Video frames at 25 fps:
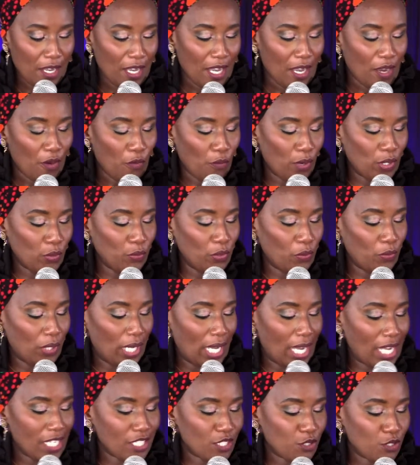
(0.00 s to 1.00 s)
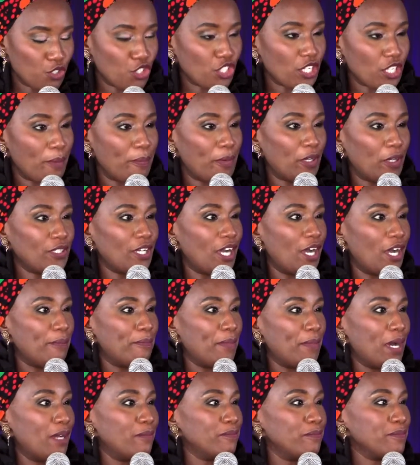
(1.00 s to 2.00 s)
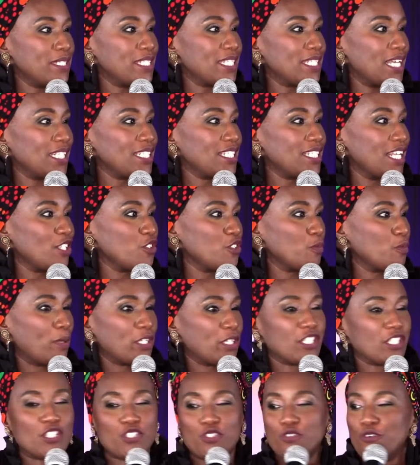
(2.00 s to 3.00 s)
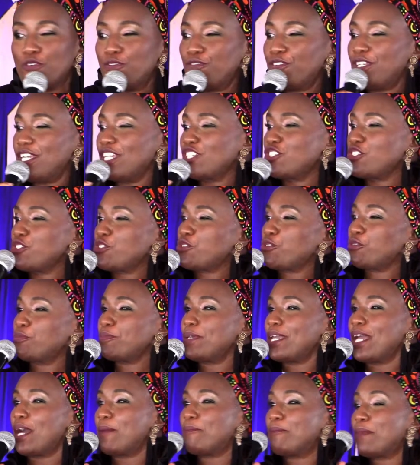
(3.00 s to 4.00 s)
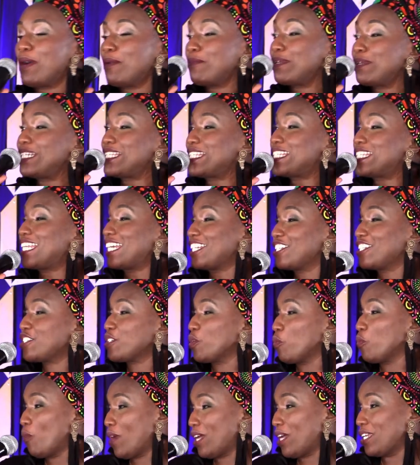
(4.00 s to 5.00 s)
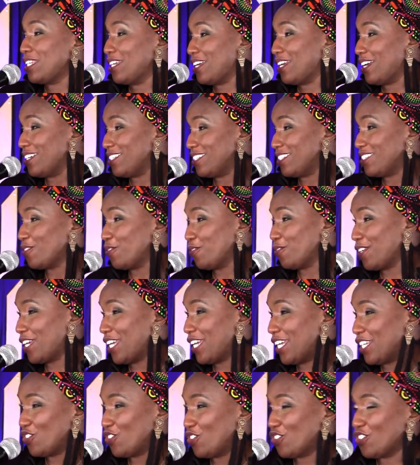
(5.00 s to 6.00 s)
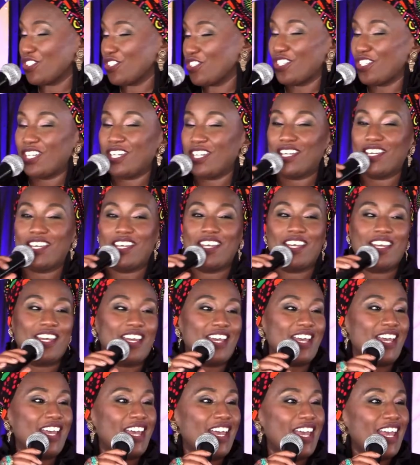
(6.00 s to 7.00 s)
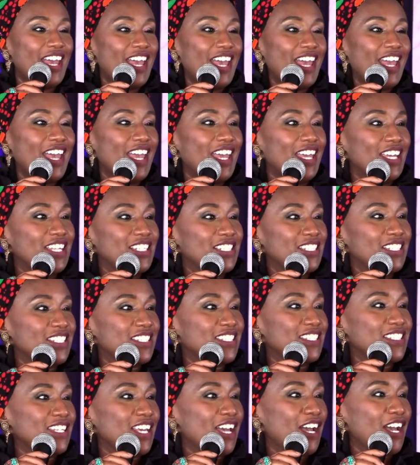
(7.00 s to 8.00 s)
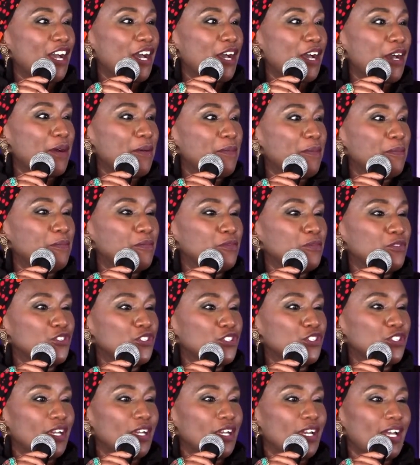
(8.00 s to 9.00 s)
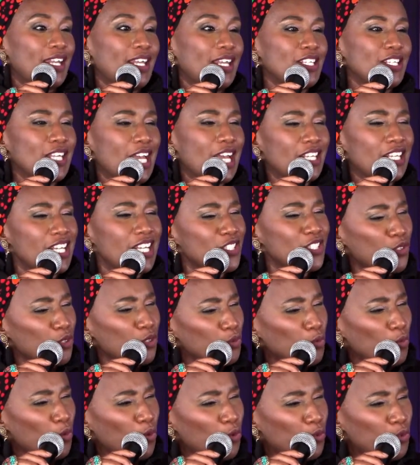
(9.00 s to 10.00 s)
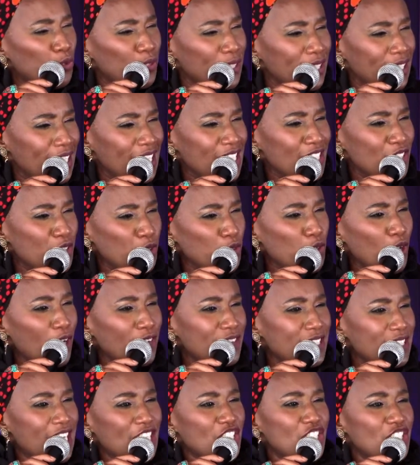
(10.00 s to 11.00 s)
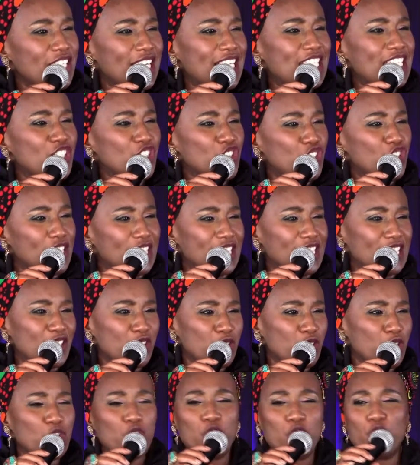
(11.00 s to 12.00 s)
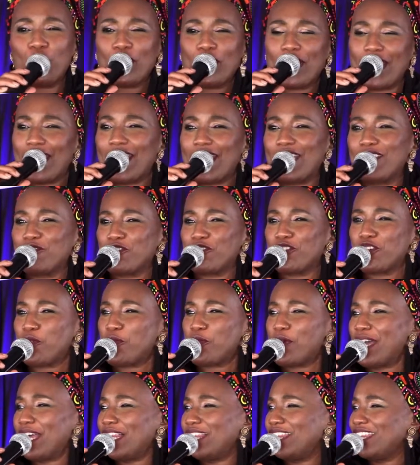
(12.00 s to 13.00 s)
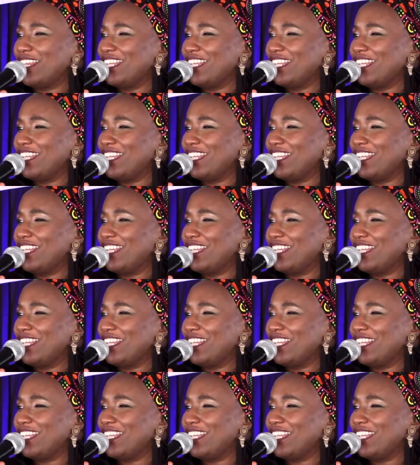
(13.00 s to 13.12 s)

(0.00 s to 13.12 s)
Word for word: When we were asked to share about our moms, I turned to Pastor Sophie and she told me her mom is 91 years of age. And um, she and I, I just thought, goodness, so you have such nice genes, so you're okay for a while.